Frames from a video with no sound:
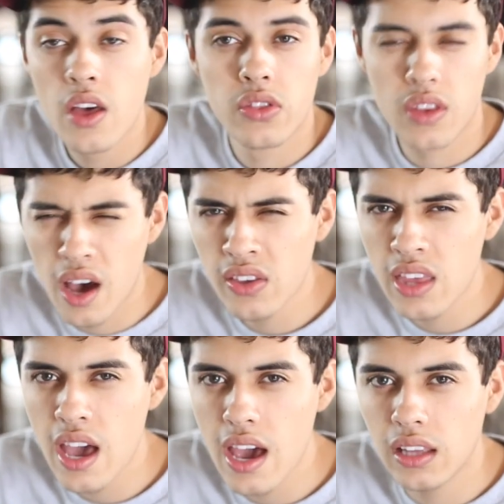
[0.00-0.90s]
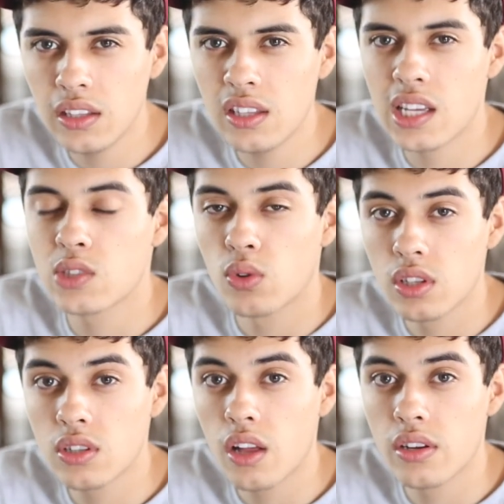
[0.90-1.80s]
Not that anything that's worth
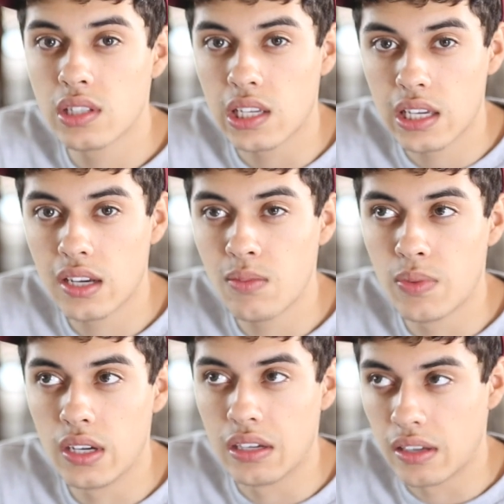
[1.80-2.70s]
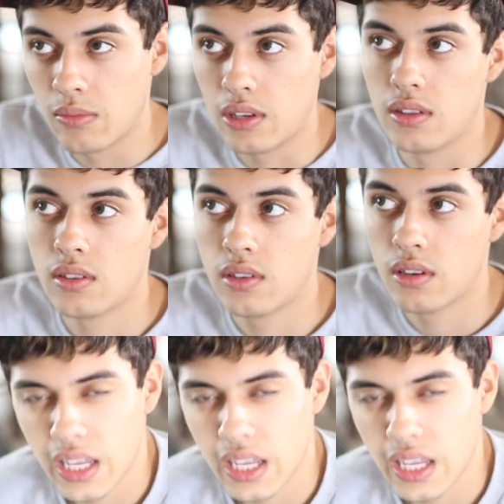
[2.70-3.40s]
a dollar isn't good, but I mean,